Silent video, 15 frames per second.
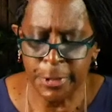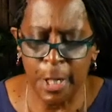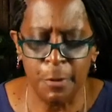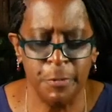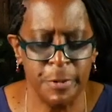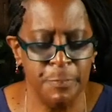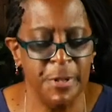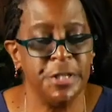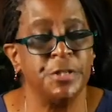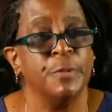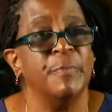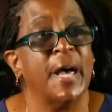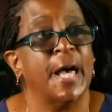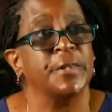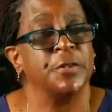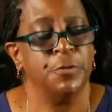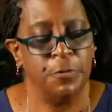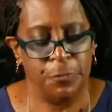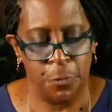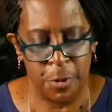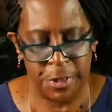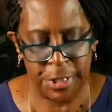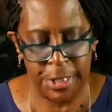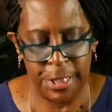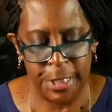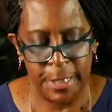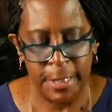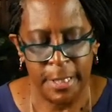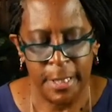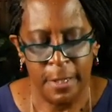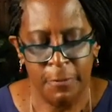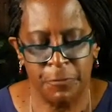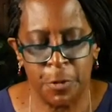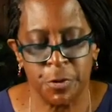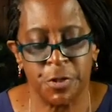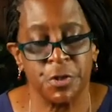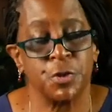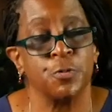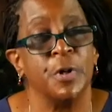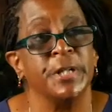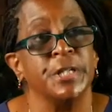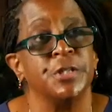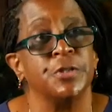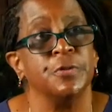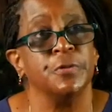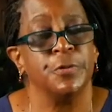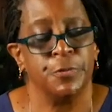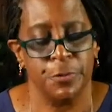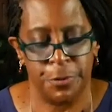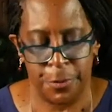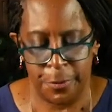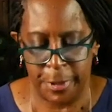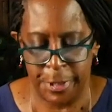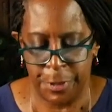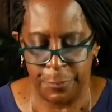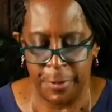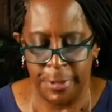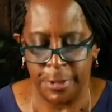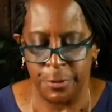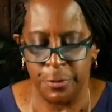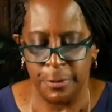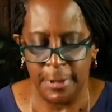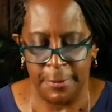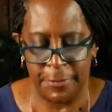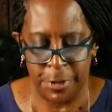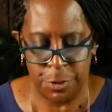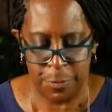Go with me to Matthew 14, verses 22 through 33, the New Living